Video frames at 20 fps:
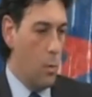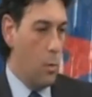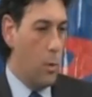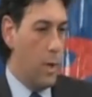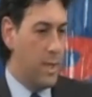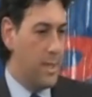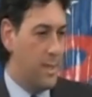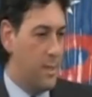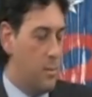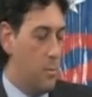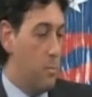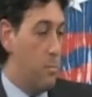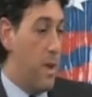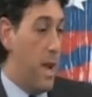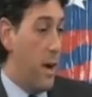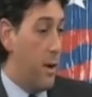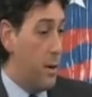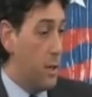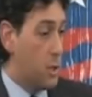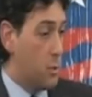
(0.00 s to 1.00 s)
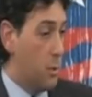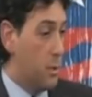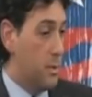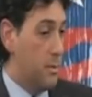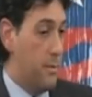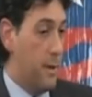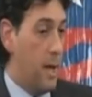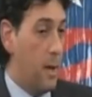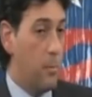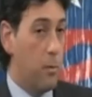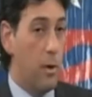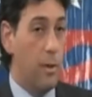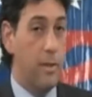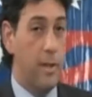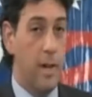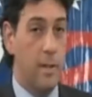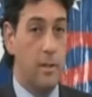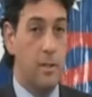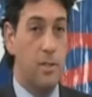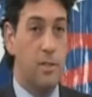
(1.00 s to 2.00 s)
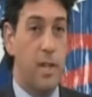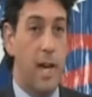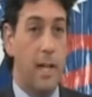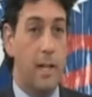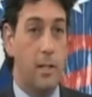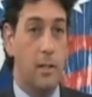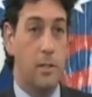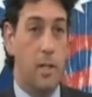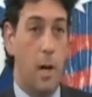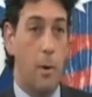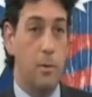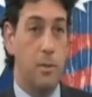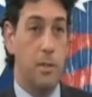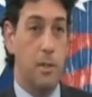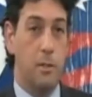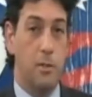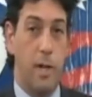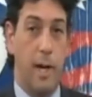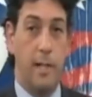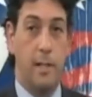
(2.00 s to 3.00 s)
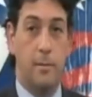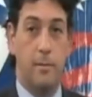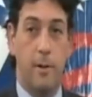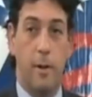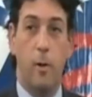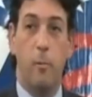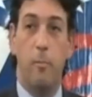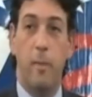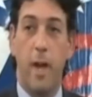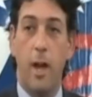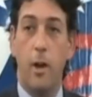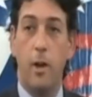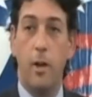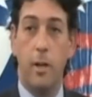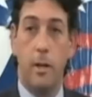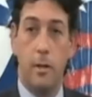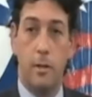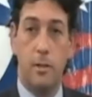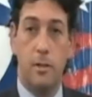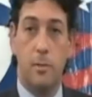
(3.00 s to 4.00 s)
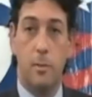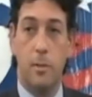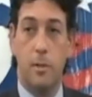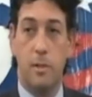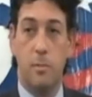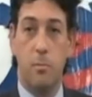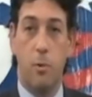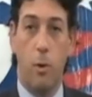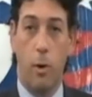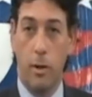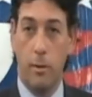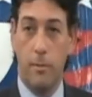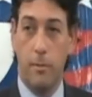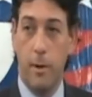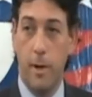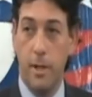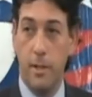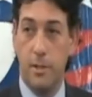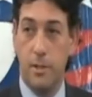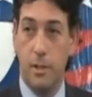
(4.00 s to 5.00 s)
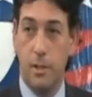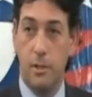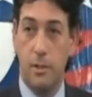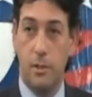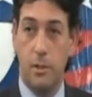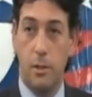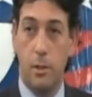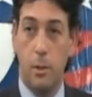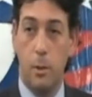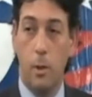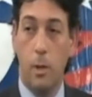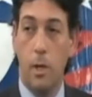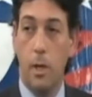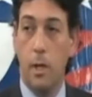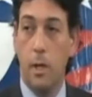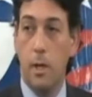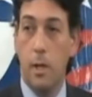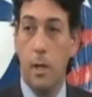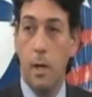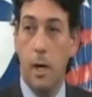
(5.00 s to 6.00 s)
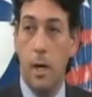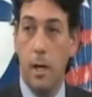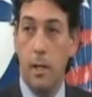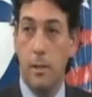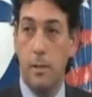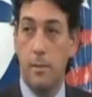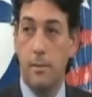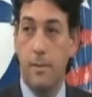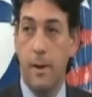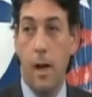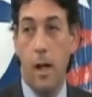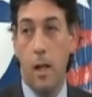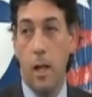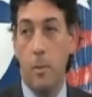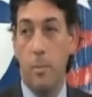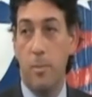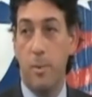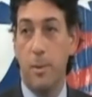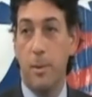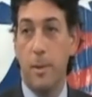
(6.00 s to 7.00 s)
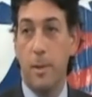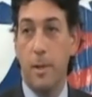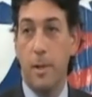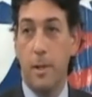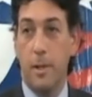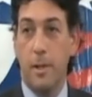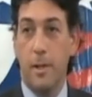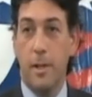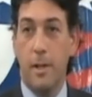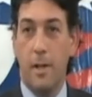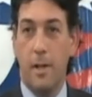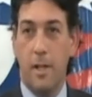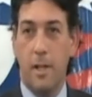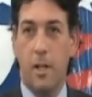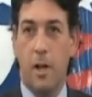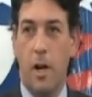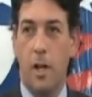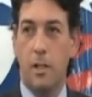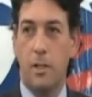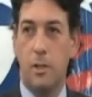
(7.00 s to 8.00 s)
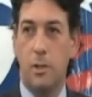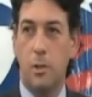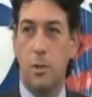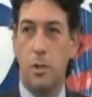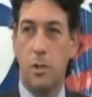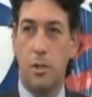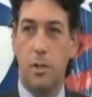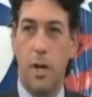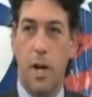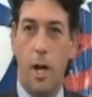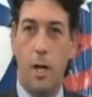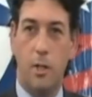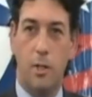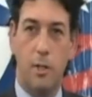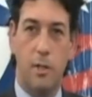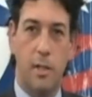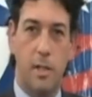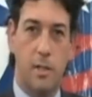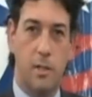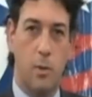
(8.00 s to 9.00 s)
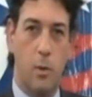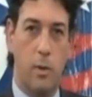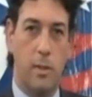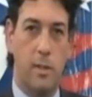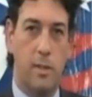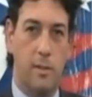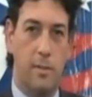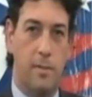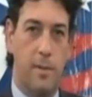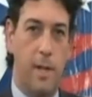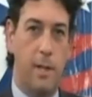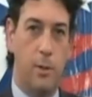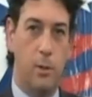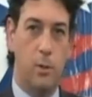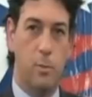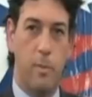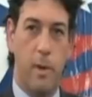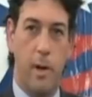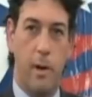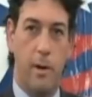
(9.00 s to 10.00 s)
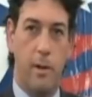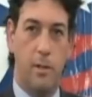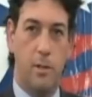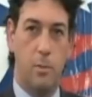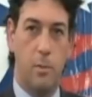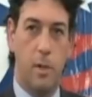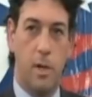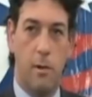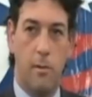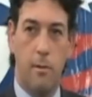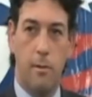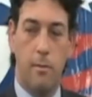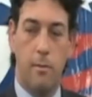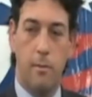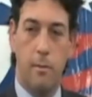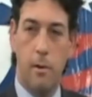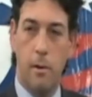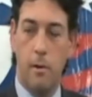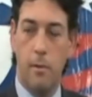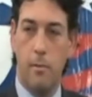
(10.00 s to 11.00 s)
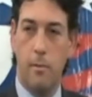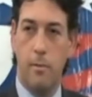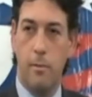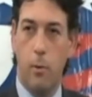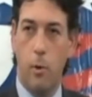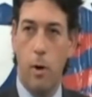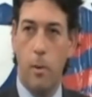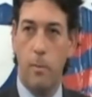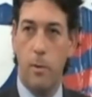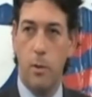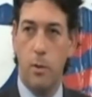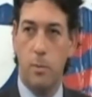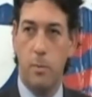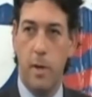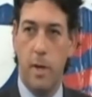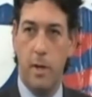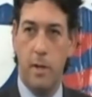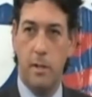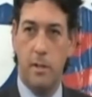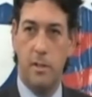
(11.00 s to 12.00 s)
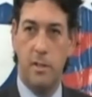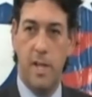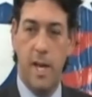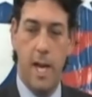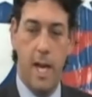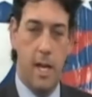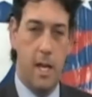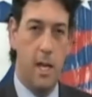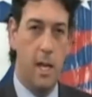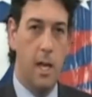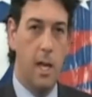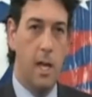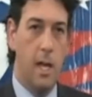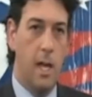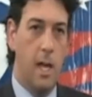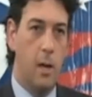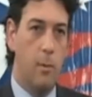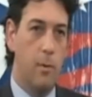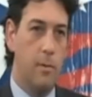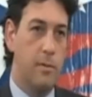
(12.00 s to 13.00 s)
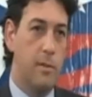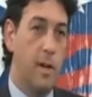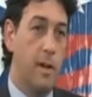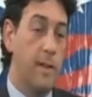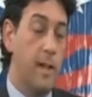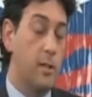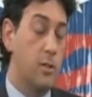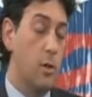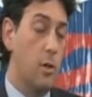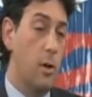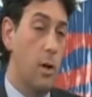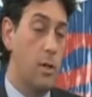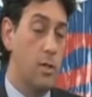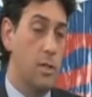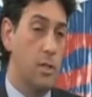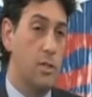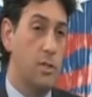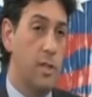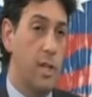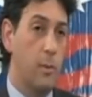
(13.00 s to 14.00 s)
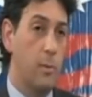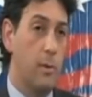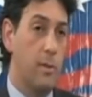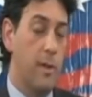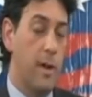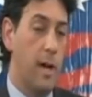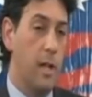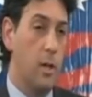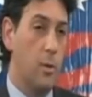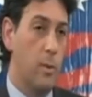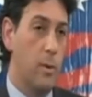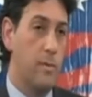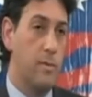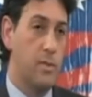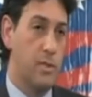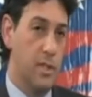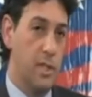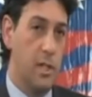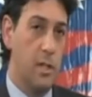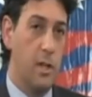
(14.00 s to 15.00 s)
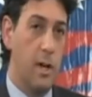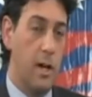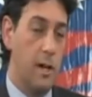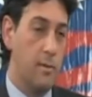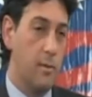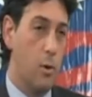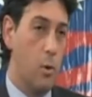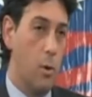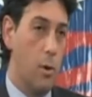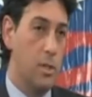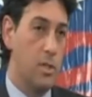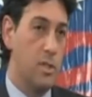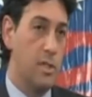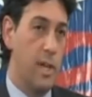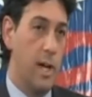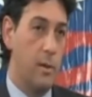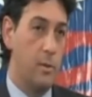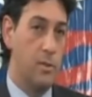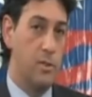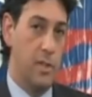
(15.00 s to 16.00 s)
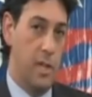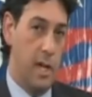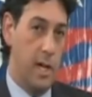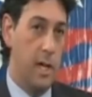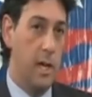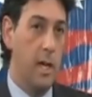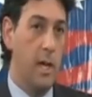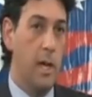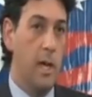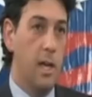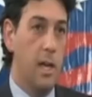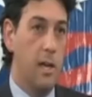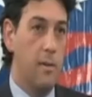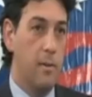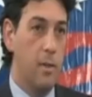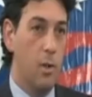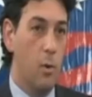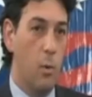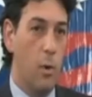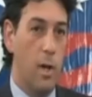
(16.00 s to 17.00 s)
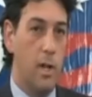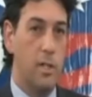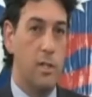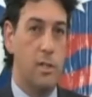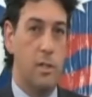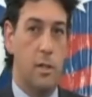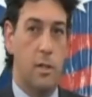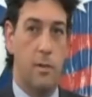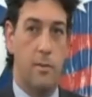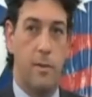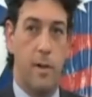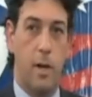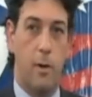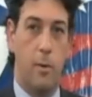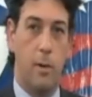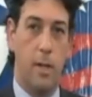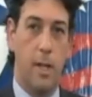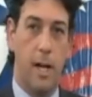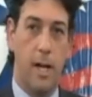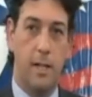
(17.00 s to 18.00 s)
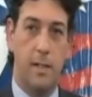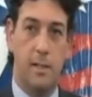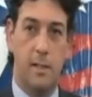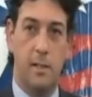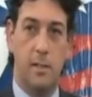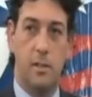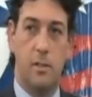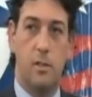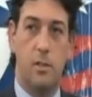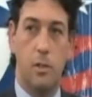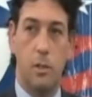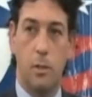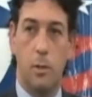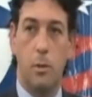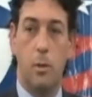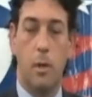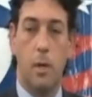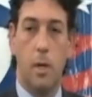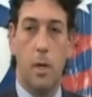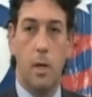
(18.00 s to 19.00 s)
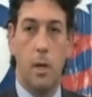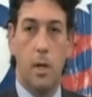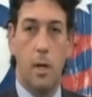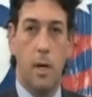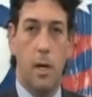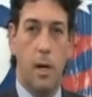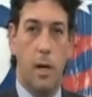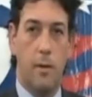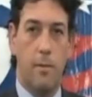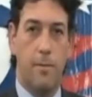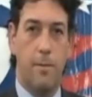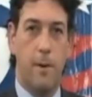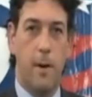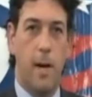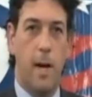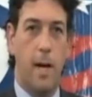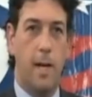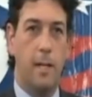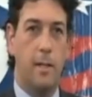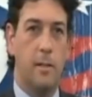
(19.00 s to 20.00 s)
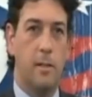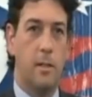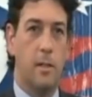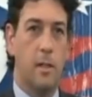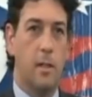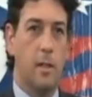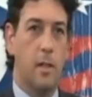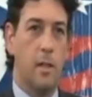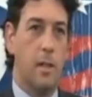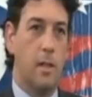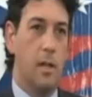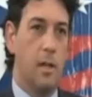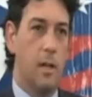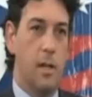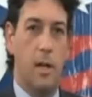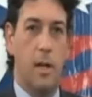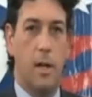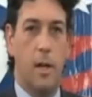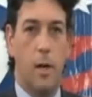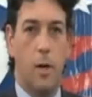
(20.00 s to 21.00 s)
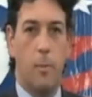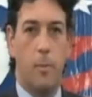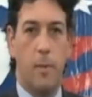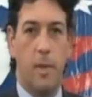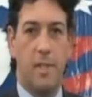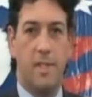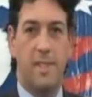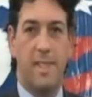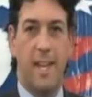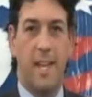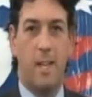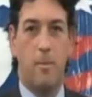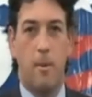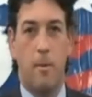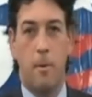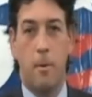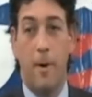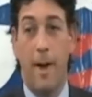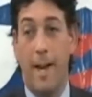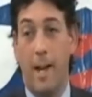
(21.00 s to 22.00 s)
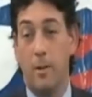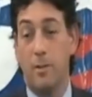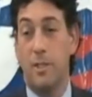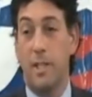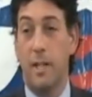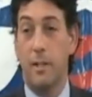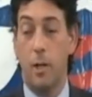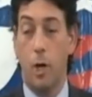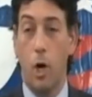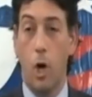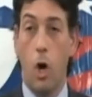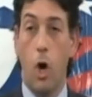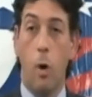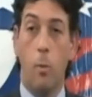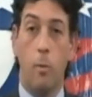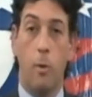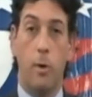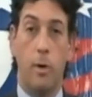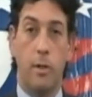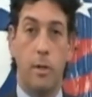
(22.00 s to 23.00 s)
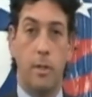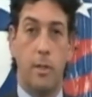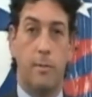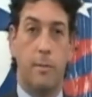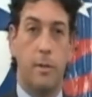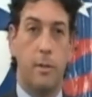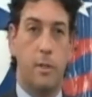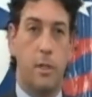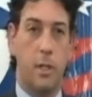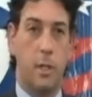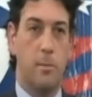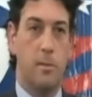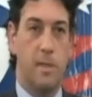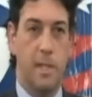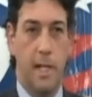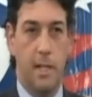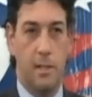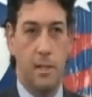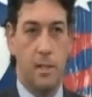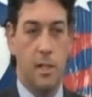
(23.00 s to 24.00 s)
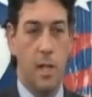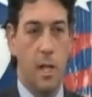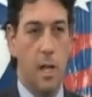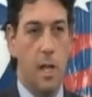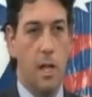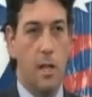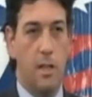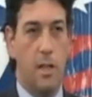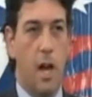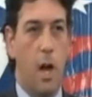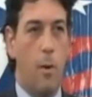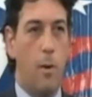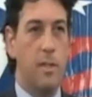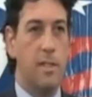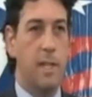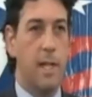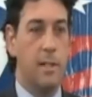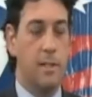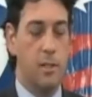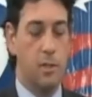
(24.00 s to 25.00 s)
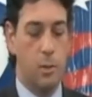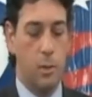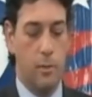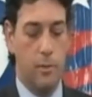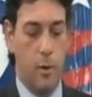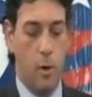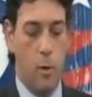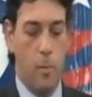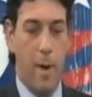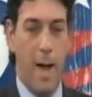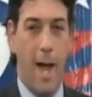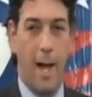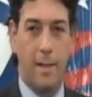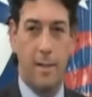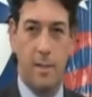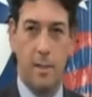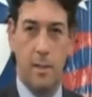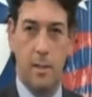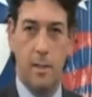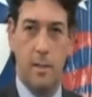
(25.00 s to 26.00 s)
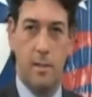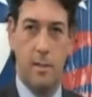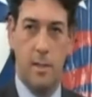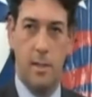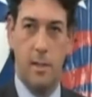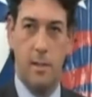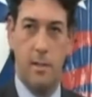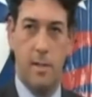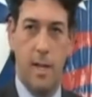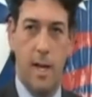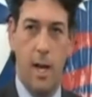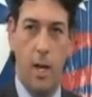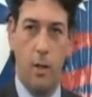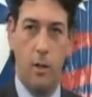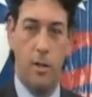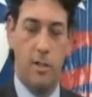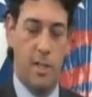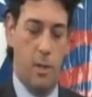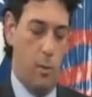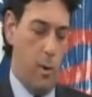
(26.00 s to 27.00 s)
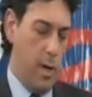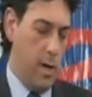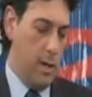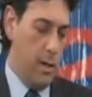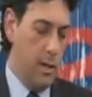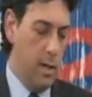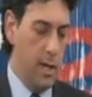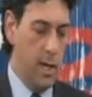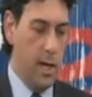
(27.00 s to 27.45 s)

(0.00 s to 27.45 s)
what barriers will develop? Well, the other side is always going to try to develop barriers. What's important for us is to uh, develop constitutional doctrine that's going to defeat those barriers, whatever uh, form those barriers take. And we've done that to a large extent with Heller. We've seen a lot of courts now say, even the ones that are very reluctant to uh, find uh, a Second Amendment right outside the home or under different circumstances, they always like to sort of go back to, to, to Heller and say, well,